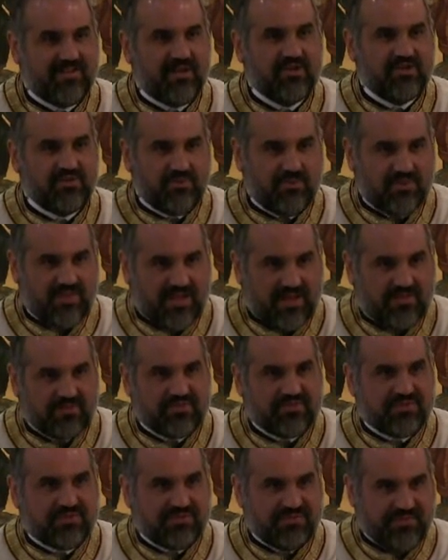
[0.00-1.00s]
in two
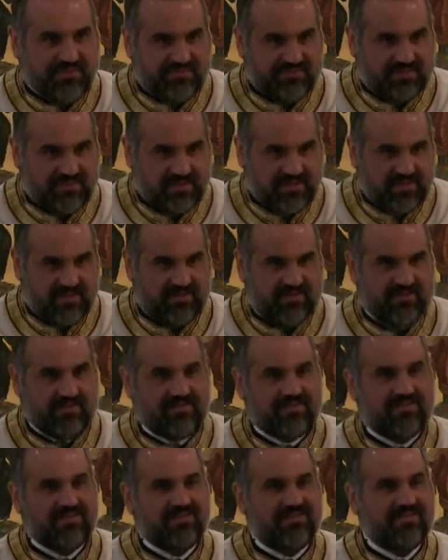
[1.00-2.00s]
thousand
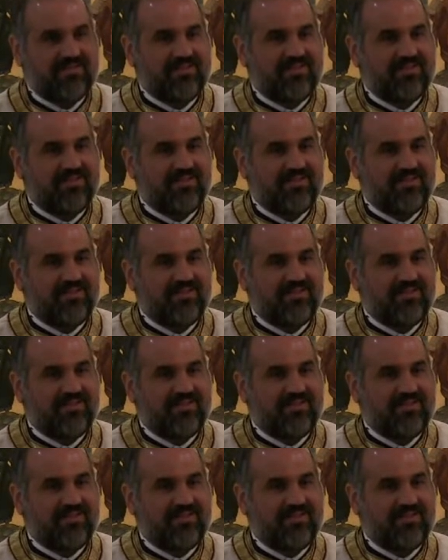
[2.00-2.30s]
fifteen,